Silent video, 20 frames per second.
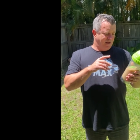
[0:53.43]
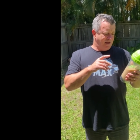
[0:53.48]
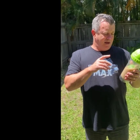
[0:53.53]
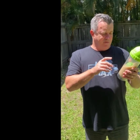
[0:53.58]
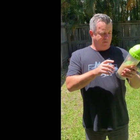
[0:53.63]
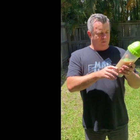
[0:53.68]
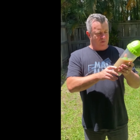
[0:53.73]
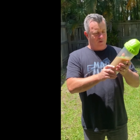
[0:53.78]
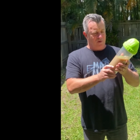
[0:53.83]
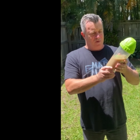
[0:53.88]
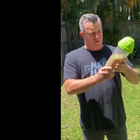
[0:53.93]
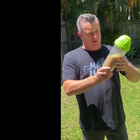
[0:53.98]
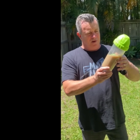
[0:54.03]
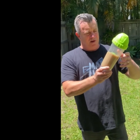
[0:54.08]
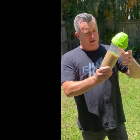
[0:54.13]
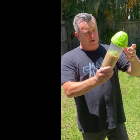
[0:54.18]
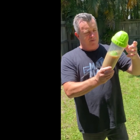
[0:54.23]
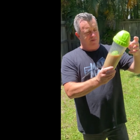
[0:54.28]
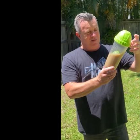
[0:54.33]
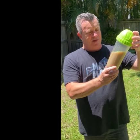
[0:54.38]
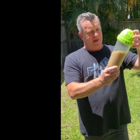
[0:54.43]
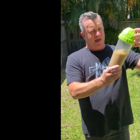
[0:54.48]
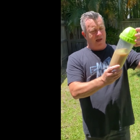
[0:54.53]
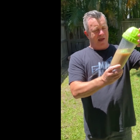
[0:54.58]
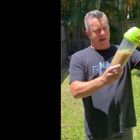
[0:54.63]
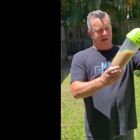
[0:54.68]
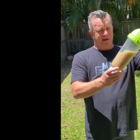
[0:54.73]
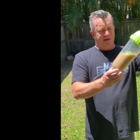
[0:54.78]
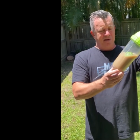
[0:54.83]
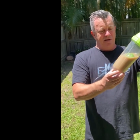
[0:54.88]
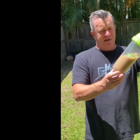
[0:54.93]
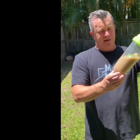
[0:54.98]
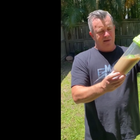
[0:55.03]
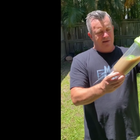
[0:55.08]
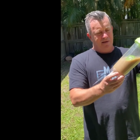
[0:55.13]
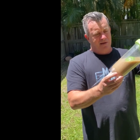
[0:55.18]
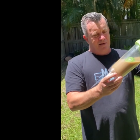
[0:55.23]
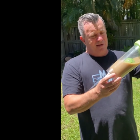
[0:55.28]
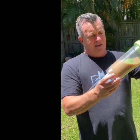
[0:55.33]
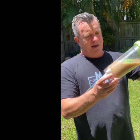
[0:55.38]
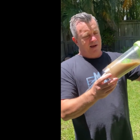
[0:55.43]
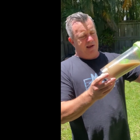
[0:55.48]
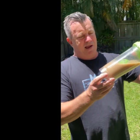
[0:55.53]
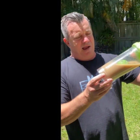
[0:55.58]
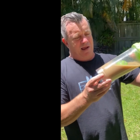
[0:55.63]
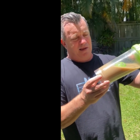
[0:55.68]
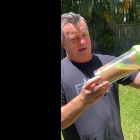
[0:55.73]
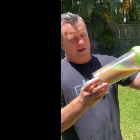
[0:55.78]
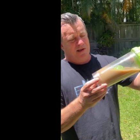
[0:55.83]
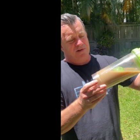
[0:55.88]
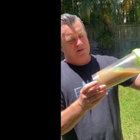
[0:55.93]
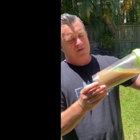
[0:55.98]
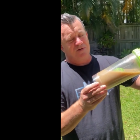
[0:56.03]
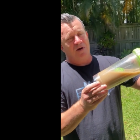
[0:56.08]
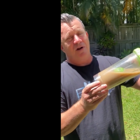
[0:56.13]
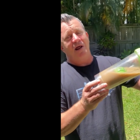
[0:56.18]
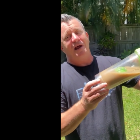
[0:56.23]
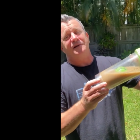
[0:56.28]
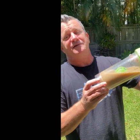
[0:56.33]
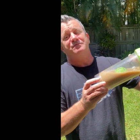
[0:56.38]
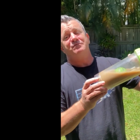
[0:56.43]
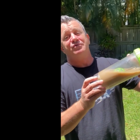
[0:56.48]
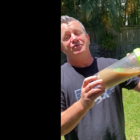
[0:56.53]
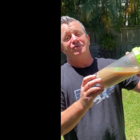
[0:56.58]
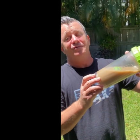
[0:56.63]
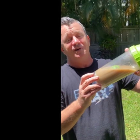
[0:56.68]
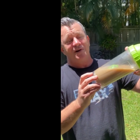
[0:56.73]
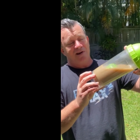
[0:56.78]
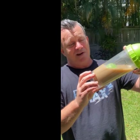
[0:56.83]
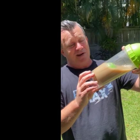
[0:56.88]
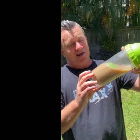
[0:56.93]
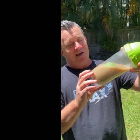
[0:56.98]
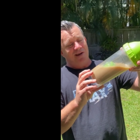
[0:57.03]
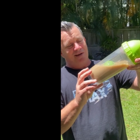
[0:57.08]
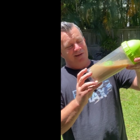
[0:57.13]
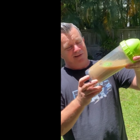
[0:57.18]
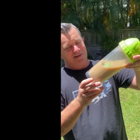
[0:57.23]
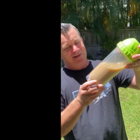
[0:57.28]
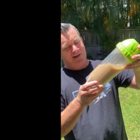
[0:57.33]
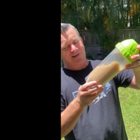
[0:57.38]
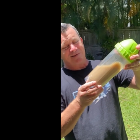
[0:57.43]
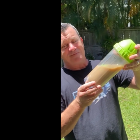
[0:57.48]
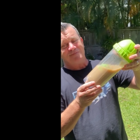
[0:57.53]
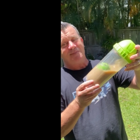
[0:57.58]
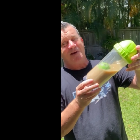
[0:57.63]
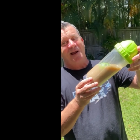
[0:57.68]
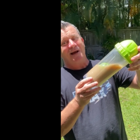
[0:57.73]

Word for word: have a quick look at it if you can. Okay, it's not as pretty, doesn't